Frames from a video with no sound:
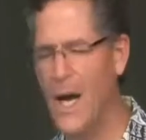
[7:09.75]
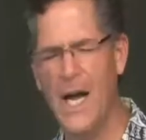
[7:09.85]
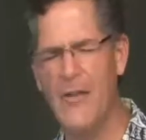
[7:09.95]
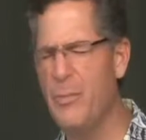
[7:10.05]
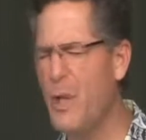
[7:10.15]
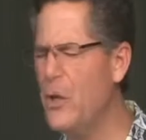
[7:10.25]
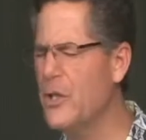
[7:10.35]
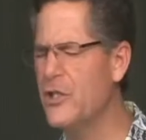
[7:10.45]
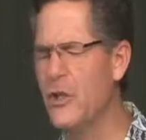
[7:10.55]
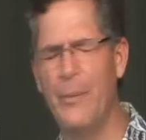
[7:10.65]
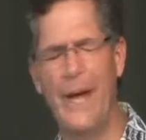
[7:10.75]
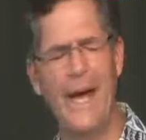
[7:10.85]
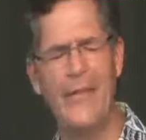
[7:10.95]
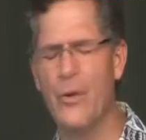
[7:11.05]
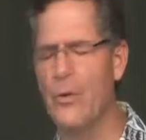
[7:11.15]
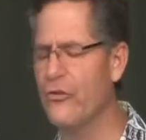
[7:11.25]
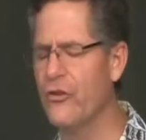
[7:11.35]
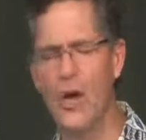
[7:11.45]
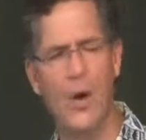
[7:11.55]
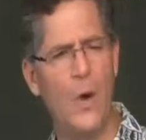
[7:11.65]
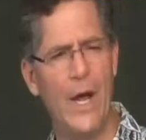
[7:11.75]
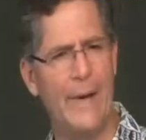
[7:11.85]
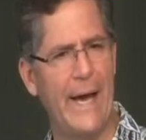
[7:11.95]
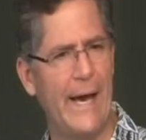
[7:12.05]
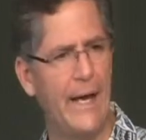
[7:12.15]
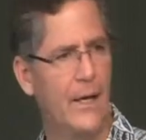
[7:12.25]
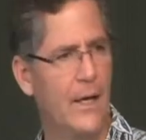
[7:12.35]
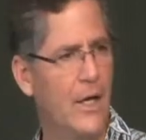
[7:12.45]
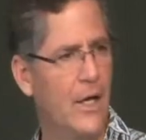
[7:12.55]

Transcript: I have blown it so bad, there is no way back.